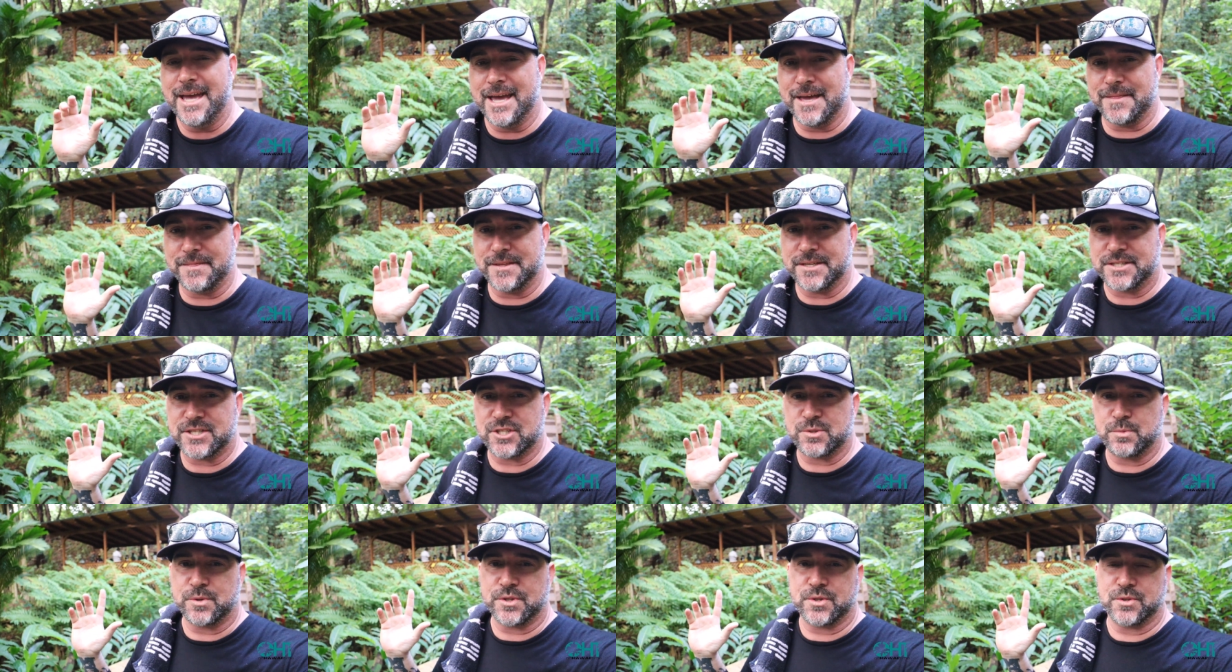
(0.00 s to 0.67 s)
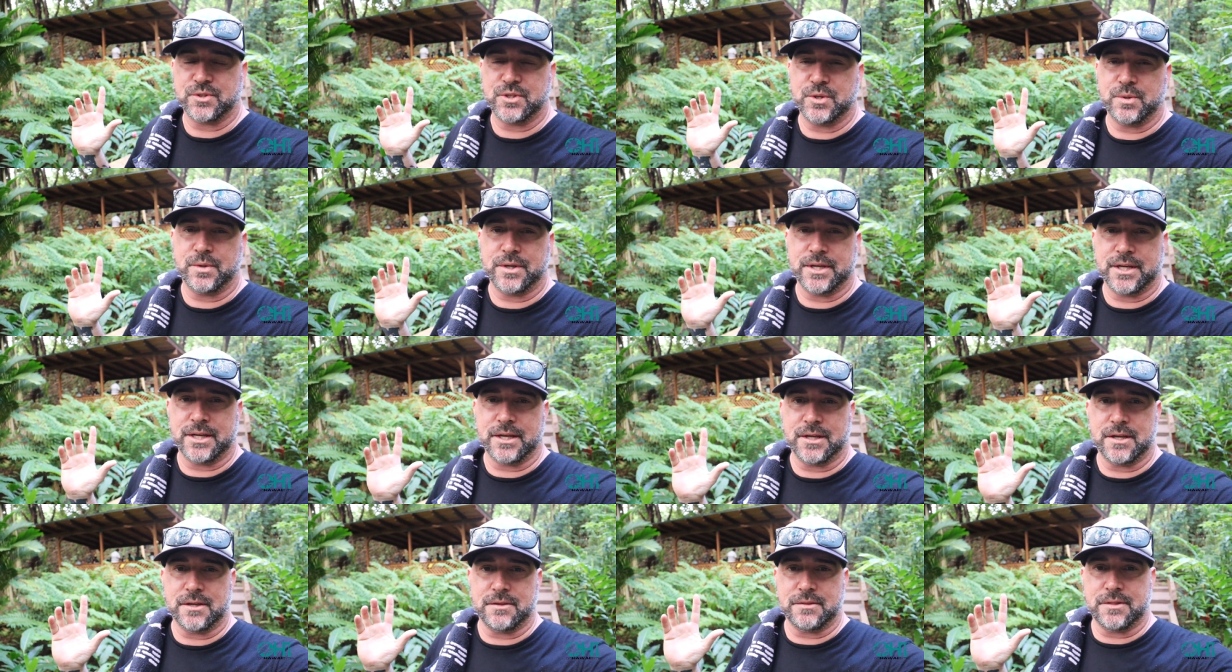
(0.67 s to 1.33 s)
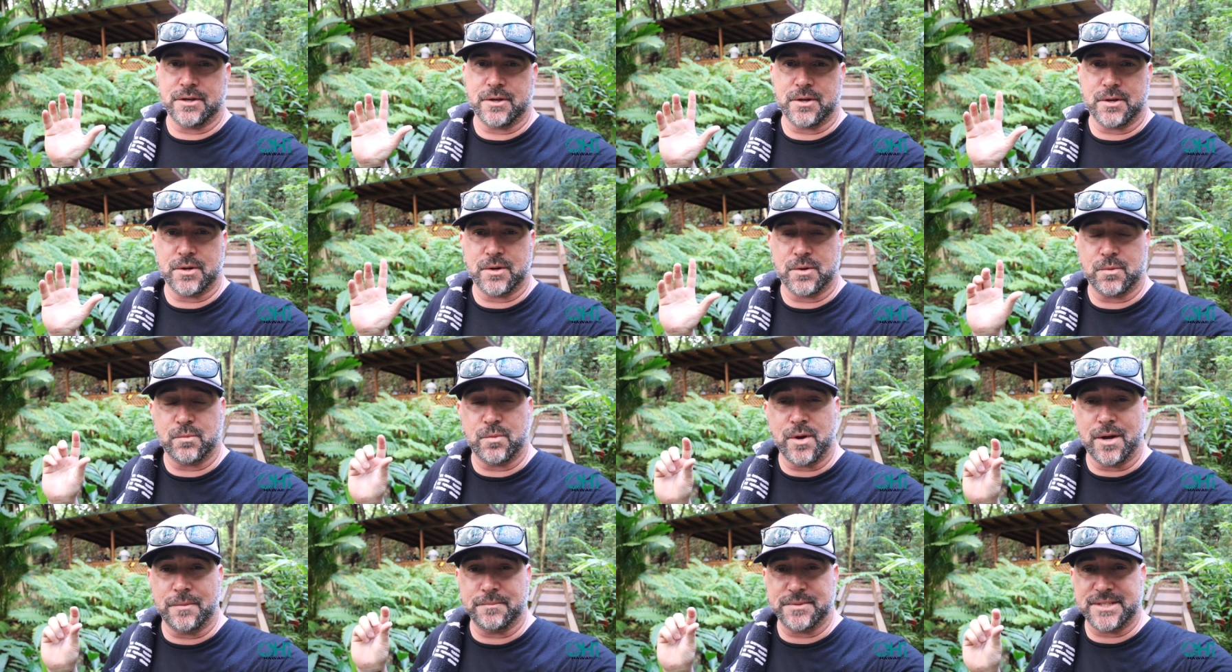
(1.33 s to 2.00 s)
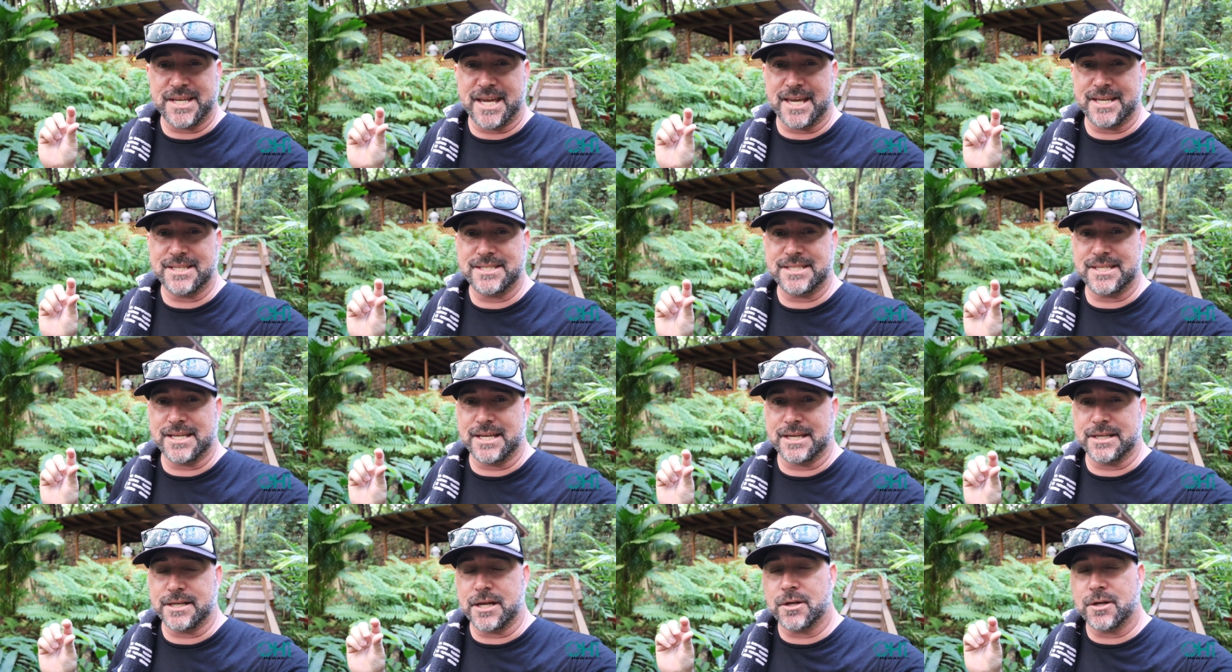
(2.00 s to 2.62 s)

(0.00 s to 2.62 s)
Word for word: And this is where they're doing their rum tasting.